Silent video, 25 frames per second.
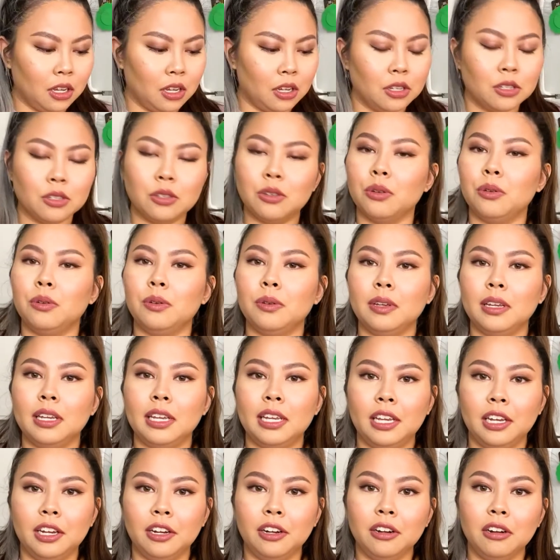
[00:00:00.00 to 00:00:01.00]
So
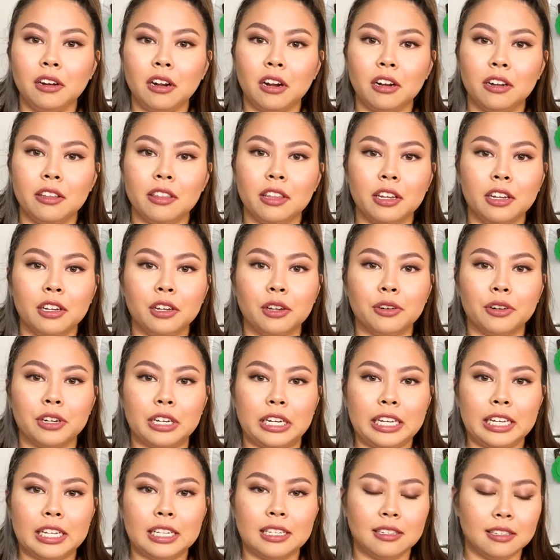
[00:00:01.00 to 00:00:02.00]
here are the
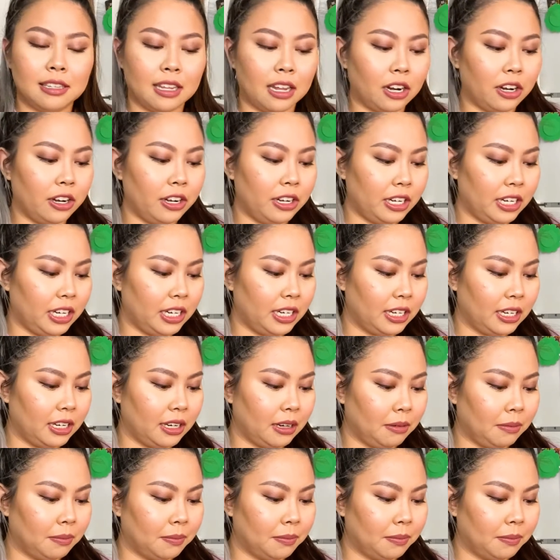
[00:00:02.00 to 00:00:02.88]
ingredients that are needed.